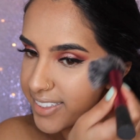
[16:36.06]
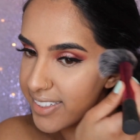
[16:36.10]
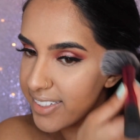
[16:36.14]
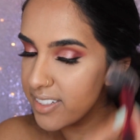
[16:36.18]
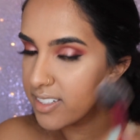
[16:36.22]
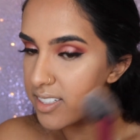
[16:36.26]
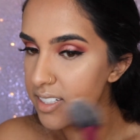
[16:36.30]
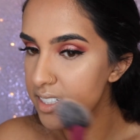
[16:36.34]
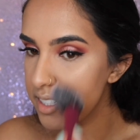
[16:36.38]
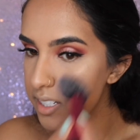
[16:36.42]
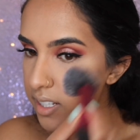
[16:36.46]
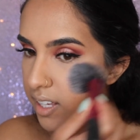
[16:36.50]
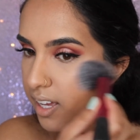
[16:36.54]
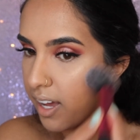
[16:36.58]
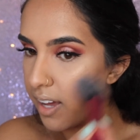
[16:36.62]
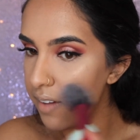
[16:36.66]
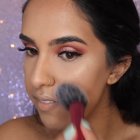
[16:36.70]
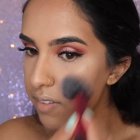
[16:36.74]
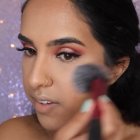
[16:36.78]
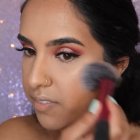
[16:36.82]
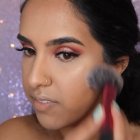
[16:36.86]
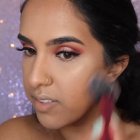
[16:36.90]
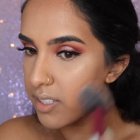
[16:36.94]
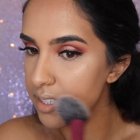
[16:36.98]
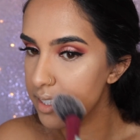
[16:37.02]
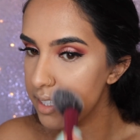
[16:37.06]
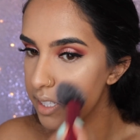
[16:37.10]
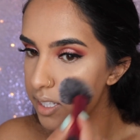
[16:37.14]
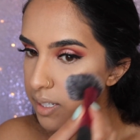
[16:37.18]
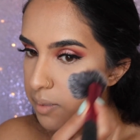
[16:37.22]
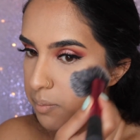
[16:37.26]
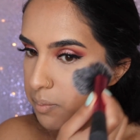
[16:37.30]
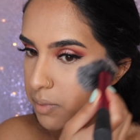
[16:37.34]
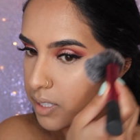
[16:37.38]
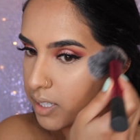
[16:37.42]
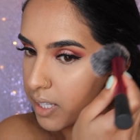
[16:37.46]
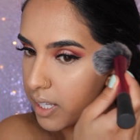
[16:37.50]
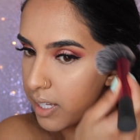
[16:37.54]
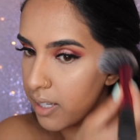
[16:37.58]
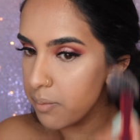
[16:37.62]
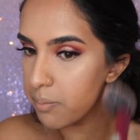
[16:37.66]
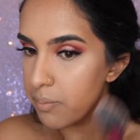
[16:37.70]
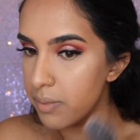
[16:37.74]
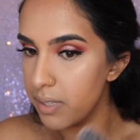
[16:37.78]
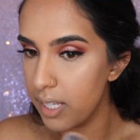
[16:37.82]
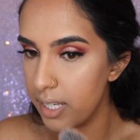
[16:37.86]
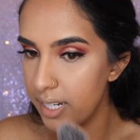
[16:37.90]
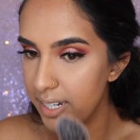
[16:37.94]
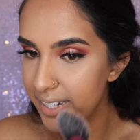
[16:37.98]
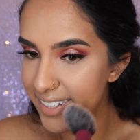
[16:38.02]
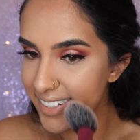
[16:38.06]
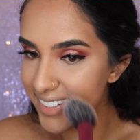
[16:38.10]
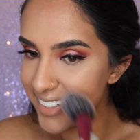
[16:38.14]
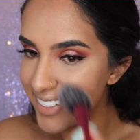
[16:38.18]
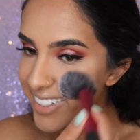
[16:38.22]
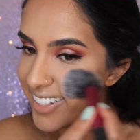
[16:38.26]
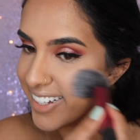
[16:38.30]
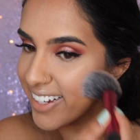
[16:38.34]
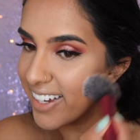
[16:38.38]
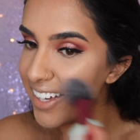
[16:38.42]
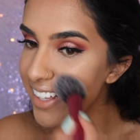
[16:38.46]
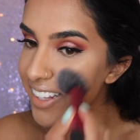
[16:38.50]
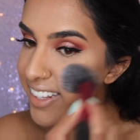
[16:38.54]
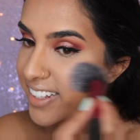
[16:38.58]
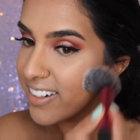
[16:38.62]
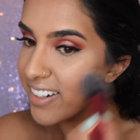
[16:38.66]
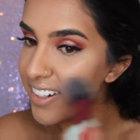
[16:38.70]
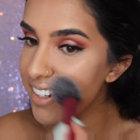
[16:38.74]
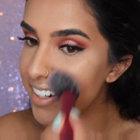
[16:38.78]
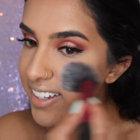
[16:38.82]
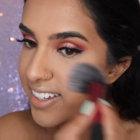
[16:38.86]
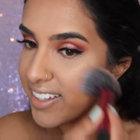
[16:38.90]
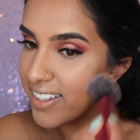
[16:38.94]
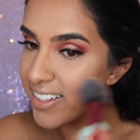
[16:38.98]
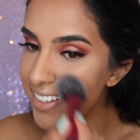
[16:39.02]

just to have everything be like blended together.